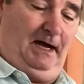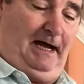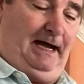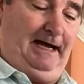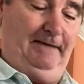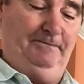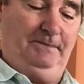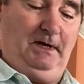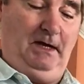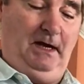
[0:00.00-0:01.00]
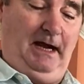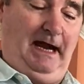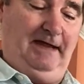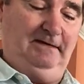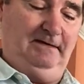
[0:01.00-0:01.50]

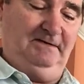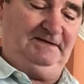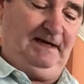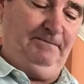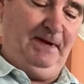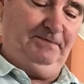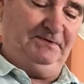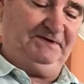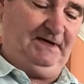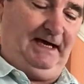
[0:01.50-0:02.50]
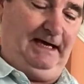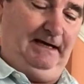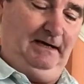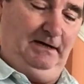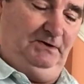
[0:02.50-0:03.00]
And some people
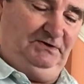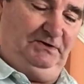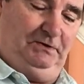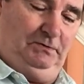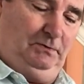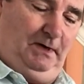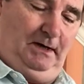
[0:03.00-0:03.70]
say to